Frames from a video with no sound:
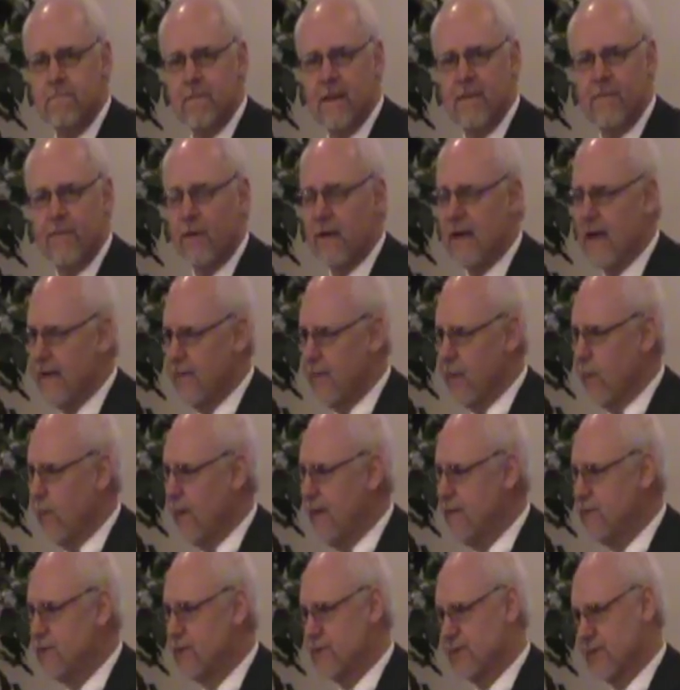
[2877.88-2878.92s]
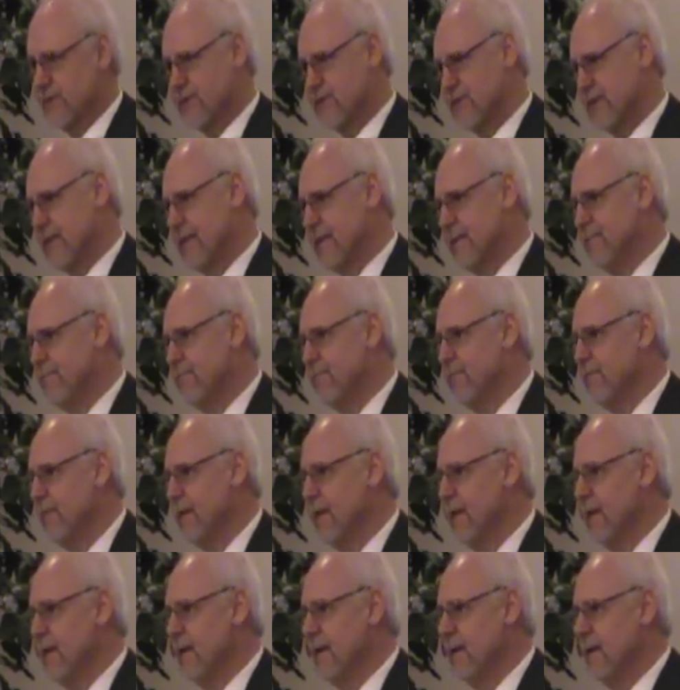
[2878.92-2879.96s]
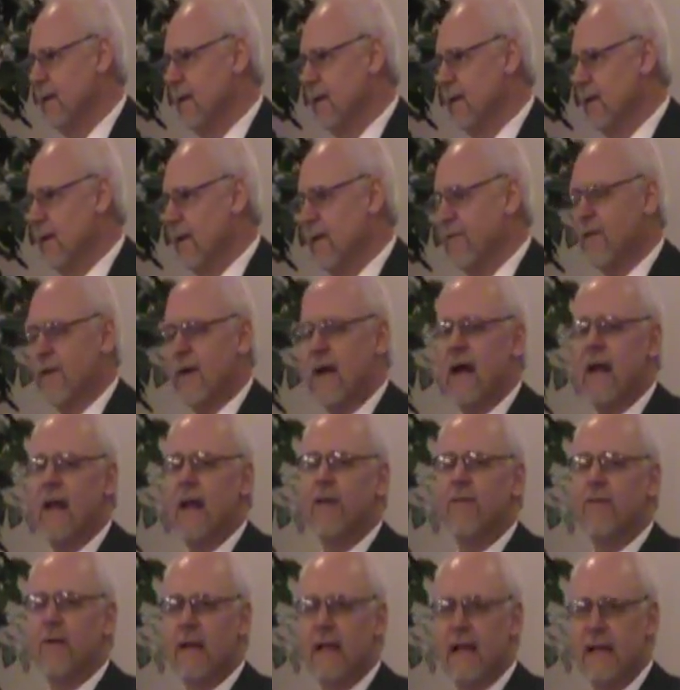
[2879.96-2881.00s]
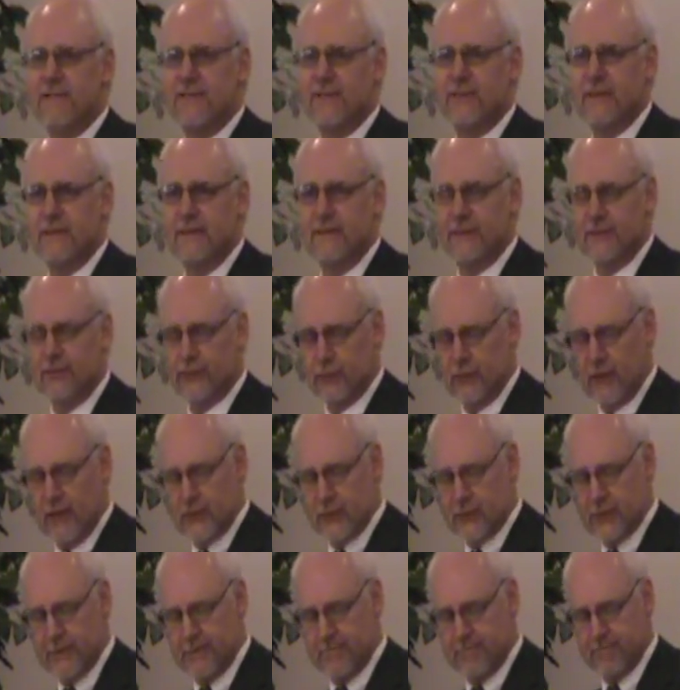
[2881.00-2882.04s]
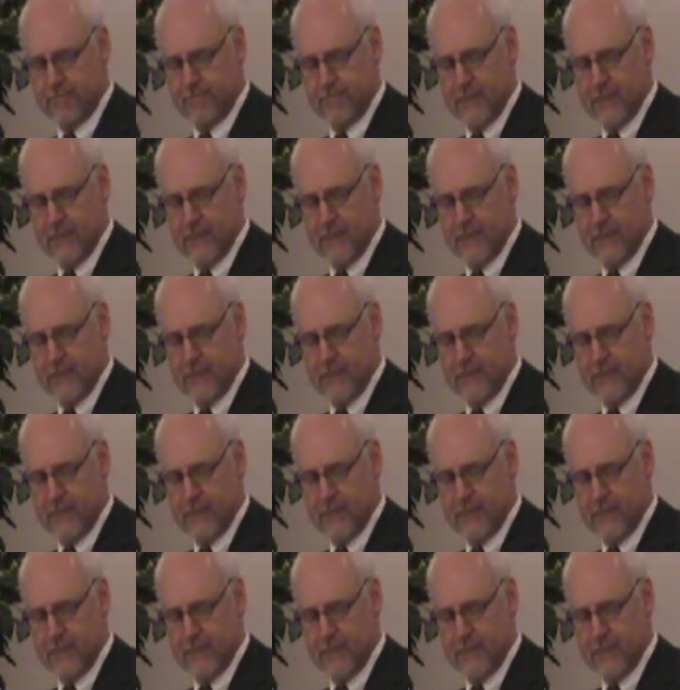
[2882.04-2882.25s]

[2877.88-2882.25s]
they forgot the wages of sin. They forgot everlasting destruction.